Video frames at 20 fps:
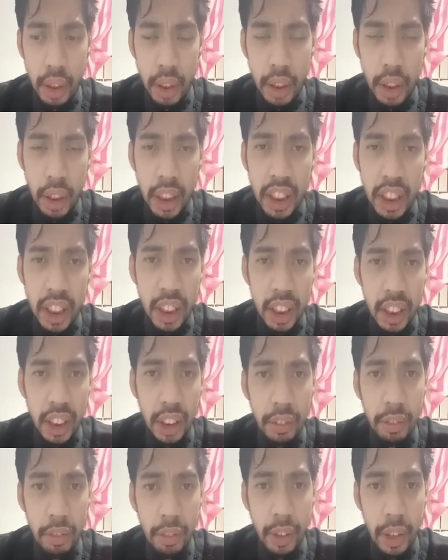it's as
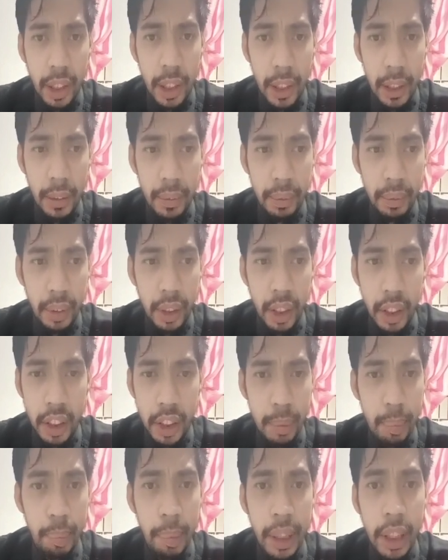if uh,
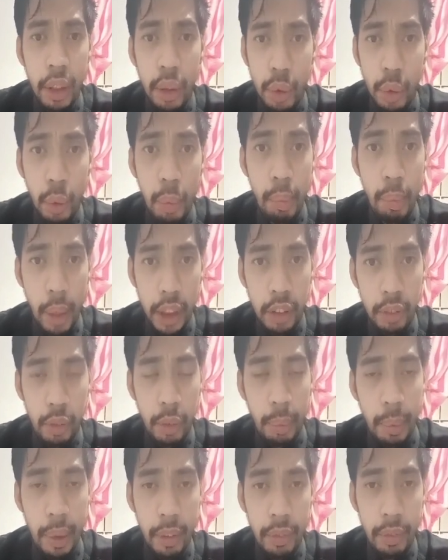it's been too much
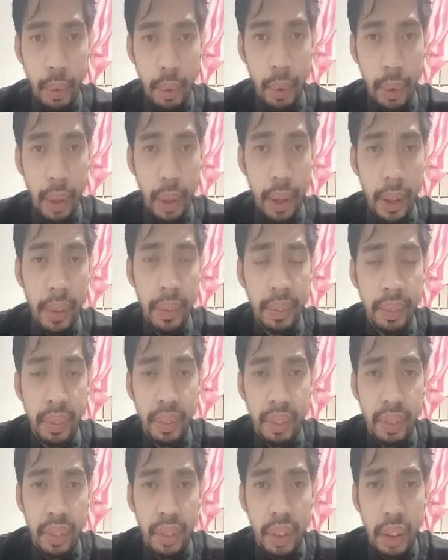for me for
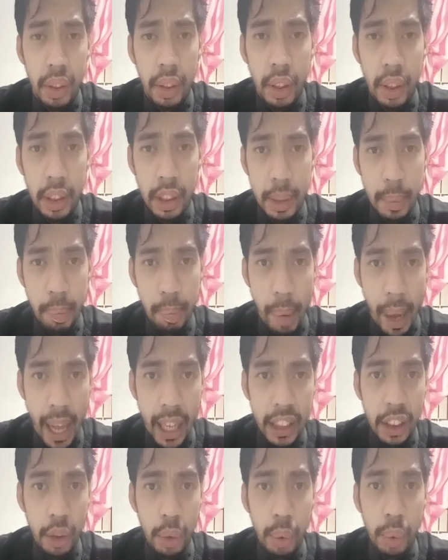the
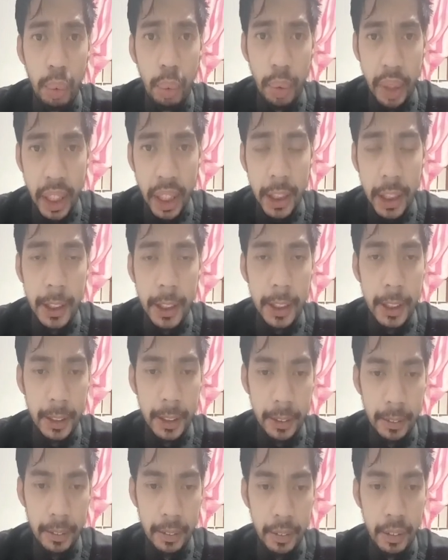past two weeks.
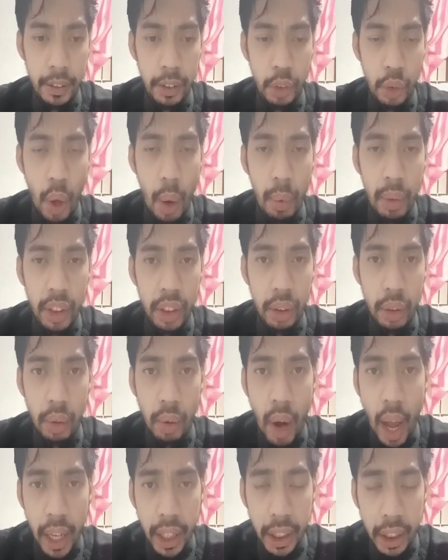So I was
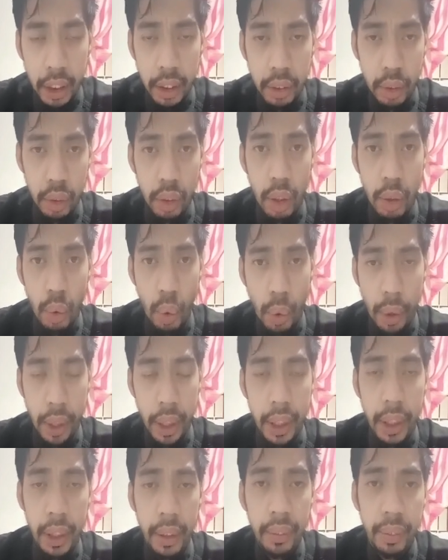crying to the
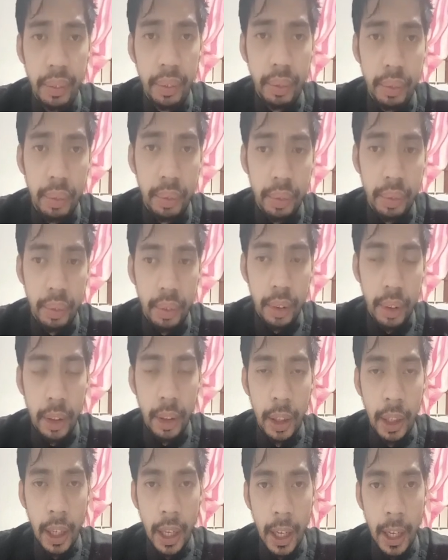Lord
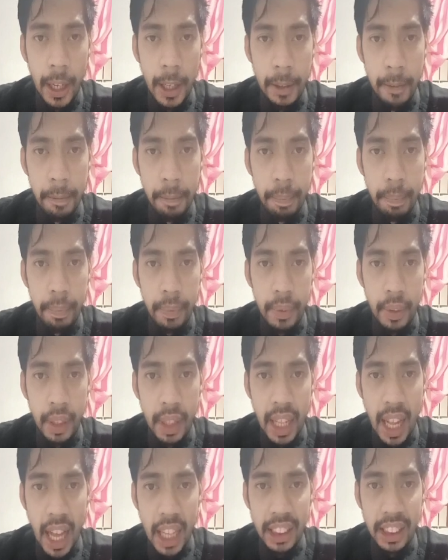um,
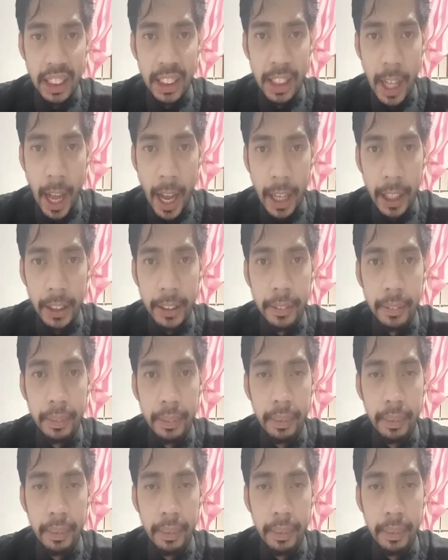last night